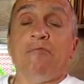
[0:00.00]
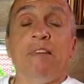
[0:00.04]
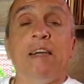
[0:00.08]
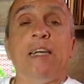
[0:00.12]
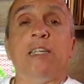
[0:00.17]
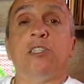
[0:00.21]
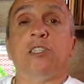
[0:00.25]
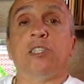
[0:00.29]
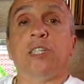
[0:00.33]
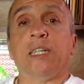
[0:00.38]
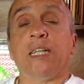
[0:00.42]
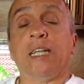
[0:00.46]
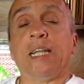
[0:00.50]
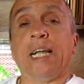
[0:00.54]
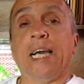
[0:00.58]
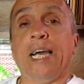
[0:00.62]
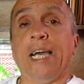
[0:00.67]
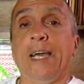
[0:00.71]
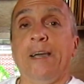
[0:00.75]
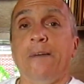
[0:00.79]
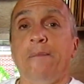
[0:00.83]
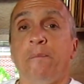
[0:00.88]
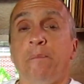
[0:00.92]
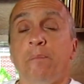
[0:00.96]

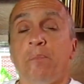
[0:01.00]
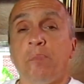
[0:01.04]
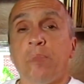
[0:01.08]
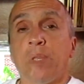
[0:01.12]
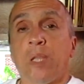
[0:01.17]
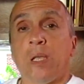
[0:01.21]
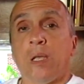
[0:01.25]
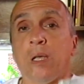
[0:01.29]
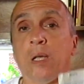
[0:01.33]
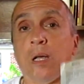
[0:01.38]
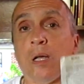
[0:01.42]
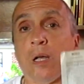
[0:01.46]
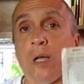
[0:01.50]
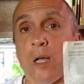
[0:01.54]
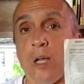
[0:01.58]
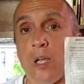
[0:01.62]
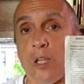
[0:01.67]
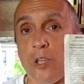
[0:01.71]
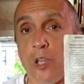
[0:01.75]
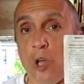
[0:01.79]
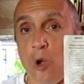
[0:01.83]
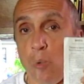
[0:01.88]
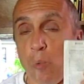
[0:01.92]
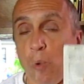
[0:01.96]
recently
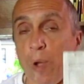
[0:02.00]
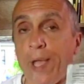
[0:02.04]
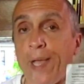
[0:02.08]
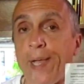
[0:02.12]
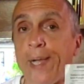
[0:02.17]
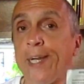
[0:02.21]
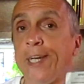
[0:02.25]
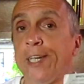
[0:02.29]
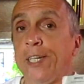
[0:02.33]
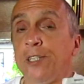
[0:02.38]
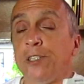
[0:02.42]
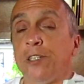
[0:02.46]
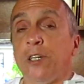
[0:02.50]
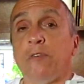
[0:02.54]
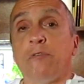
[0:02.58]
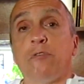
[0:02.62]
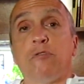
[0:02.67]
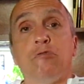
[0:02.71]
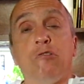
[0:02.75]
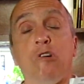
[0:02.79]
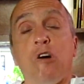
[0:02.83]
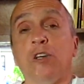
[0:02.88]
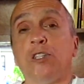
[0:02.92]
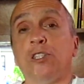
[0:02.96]
the Uyghurs have
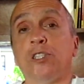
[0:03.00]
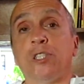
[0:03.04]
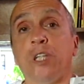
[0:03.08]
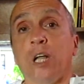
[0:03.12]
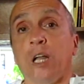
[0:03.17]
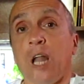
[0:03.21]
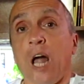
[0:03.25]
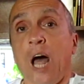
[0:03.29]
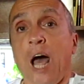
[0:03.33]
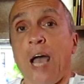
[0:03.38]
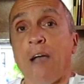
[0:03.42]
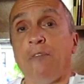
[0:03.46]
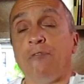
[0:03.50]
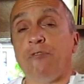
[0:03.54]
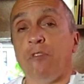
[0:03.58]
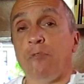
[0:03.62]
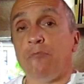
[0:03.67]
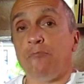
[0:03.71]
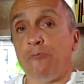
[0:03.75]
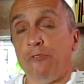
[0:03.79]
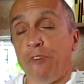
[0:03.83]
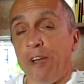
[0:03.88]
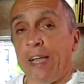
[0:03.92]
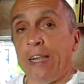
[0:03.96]
crossed the line
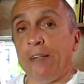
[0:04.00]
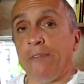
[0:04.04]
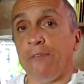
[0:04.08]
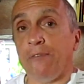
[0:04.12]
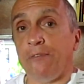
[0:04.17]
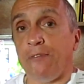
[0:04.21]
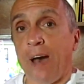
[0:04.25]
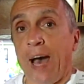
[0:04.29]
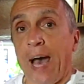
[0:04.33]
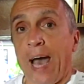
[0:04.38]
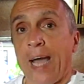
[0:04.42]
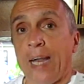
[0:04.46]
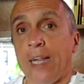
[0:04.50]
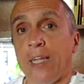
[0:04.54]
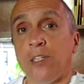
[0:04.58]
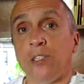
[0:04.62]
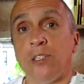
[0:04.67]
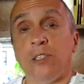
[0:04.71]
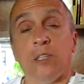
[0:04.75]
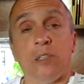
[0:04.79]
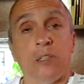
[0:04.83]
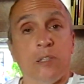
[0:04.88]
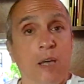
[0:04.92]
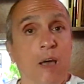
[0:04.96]
from freedom fighters
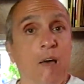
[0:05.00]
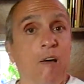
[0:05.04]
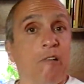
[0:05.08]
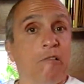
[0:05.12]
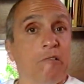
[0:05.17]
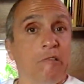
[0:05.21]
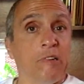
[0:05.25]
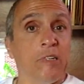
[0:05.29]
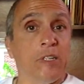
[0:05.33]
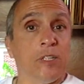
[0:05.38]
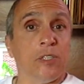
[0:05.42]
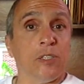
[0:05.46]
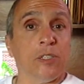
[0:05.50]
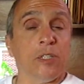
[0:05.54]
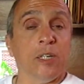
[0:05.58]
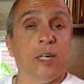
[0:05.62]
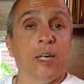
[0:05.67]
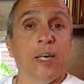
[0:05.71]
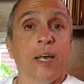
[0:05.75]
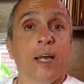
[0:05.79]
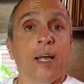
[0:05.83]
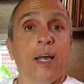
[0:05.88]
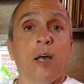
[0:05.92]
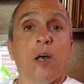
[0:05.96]
to terrorists.
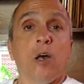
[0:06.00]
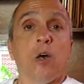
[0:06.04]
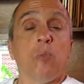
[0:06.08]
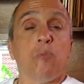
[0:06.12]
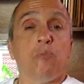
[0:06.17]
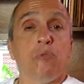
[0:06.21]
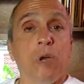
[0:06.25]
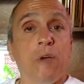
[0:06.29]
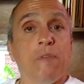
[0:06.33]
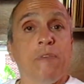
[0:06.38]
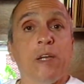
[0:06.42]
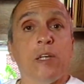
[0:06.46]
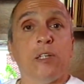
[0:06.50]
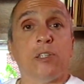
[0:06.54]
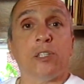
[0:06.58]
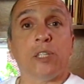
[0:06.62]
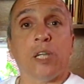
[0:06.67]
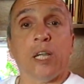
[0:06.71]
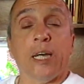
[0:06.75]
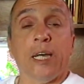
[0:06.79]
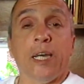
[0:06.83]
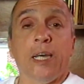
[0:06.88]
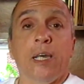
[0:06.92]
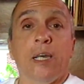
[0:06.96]

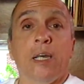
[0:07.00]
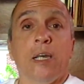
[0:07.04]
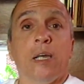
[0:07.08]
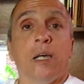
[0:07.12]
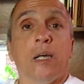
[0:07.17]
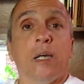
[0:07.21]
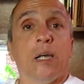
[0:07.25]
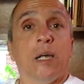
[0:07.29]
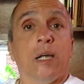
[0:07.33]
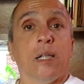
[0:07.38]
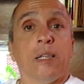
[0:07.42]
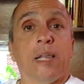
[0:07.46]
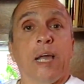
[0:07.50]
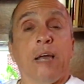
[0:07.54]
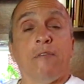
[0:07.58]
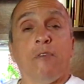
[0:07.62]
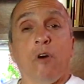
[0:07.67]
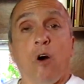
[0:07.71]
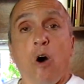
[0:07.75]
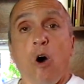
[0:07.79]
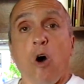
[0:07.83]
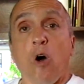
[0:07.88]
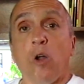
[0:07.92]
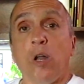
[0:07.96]
Previously, they've
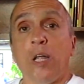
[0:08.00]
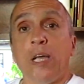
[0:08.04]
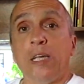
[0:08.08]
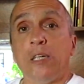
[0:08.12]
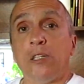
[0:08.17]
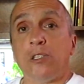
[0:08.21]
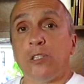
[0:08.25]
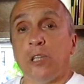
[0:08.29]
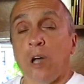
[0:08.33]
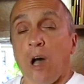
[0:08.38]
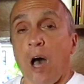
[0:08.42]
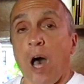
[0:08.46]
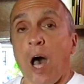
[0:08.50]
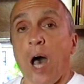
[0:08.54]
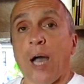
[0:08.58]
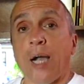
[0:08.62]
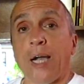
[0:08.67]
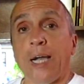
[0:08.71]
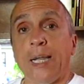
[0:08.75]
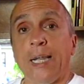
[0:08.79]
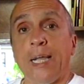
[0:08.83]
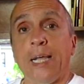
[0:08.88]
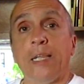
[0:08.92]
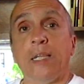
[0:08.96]
always
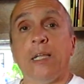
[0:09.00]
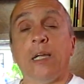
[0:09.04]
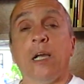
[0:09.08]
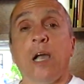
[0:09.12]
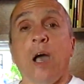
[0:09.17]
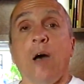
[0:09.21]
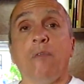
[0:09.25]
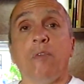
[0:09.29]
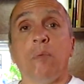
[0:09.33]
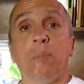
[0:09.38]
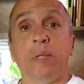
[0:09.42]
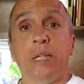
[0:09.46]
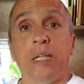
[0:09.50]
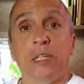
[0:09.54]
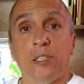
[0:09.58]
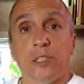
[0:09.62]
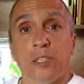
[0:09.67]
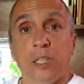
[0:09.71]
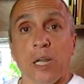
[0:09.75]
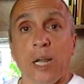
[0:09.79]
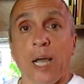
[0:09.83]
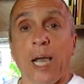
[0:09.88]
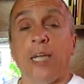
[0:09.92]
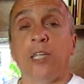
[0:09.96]
targeted government
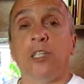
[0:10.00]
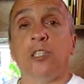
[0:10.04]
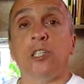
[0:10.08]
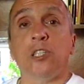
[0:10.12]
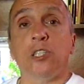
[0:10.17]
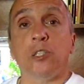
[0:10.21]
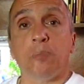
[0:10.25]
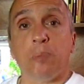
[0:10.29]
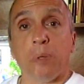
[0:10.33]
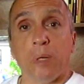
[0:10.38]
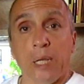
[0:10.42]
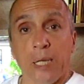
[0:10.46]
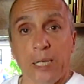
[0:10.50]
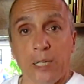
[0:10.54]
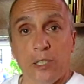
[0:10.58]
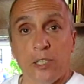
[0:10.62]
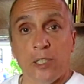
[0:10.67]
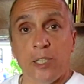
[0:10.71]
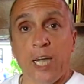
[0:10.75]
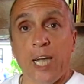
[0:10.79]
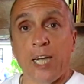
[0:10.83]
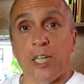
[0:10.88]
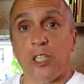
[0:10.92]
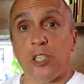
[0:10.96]
installations, police
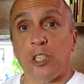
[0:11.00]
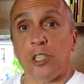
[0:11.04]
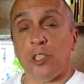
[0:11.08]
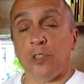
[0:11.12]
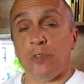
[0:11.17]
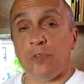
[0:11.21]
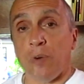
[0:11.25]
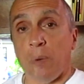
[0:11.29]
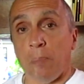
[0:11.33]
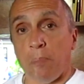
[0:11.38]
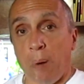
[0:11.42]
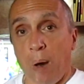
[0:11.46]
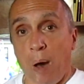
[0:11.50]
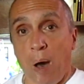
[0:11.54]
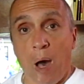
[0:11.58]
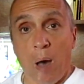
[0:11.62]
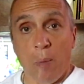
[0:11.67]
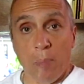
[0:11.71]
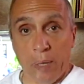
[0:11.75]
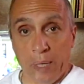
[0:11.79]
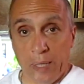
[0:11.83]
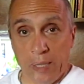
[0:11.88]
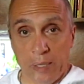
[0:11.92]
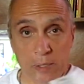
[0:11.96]
stations for
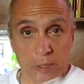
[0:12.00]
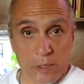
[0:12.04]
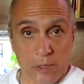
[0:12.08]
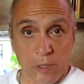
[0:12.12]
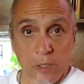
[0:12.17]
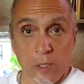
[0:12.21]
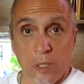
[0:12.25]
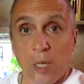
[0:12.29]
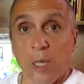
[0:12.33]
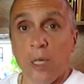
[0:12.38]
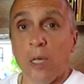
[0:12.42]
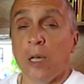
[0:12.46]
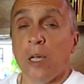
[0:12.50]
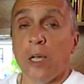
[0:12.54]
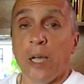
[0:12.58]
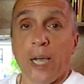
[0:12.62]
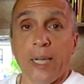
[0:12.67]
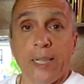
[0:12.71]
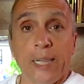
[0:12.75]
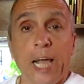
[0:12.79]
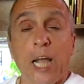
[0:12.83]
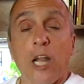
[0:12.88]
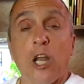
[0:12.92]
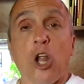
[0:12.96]
bombings,
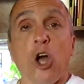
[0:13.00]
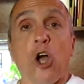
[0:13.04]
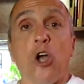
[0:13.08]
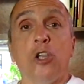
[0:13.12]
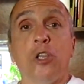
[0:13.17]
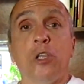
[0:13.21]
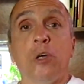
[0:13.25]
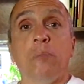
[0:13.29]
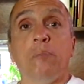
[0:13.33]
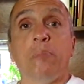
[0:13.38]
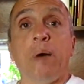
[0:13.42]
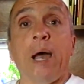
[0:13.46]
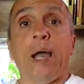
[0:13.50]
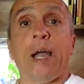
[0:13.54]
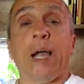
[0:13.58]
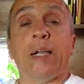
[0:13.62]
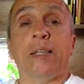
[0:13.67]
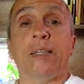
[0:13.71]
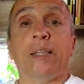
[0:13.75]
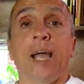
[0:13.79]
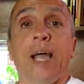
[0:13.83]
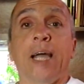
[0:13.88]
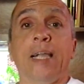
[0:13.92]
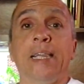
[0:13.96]
and they learned them by
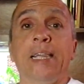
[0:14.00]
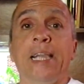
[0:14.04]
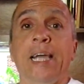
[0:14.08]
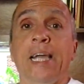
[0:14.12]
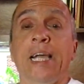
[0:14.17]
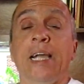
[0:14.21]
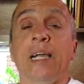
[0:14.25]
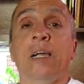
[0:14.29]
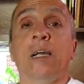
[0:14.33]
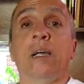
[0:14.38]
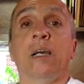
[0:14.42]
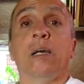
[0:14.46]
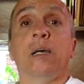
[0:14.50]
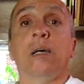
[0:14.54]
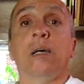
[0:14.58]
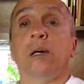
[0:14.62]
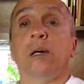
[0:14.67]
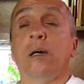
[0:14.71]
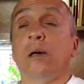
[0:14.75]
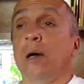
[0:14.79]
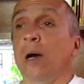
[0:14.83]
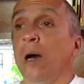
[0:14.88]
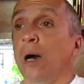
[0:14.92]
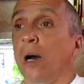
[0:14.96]
attending
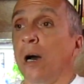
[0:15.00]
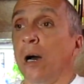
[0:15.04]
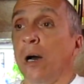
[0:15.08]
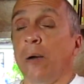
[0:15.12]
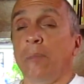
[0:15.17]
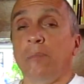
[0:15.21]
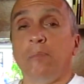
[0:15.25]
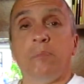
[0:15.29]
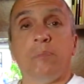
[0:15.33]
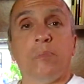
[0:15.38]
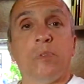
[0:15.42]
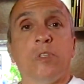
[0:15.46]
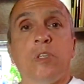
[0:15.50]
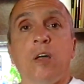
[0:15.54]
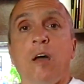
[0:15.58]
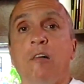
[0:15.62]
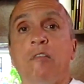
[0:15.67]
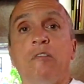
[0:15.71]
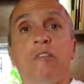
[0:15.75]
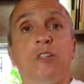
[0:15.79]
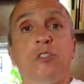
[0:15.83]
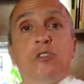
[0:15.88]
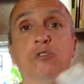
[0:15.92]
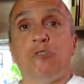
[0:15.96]
uh,
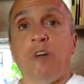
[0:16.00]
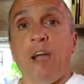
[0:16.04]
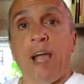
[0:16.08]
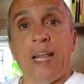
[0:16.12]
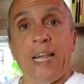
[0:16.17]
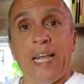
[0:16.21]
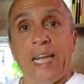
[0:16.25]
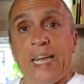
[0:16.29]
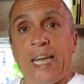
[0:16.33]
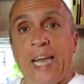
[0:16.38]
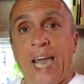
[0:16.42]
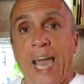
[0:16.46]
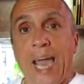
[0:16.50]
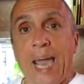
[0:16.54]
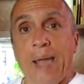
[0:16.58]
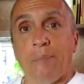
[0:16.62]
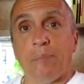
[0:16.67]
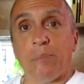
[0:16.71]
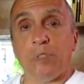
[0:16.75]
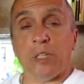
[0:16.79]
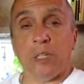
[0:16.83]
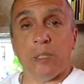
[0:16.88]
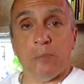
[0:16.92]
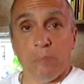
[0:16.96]
terrorist training
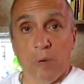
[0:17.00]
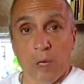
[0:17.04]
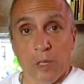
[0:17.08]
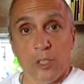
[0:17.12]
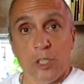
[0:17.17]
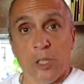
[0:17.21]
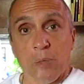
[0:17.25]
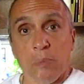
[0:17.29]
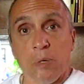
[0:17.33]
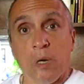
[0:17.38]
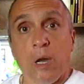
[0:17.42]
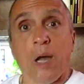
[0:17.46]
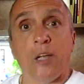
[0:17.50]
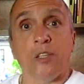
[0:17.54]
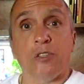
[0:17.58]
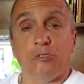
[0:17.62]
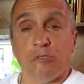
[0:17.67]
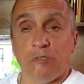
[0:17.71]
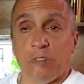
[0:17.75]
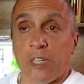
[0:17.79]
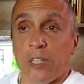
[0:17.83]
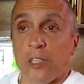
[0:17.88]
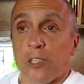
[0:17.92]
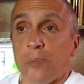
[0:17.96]
camps in Muslim
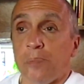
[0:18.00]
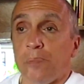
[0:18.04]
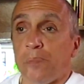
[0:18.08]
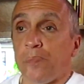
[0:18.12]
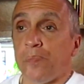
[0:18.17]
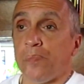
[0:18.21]
countries,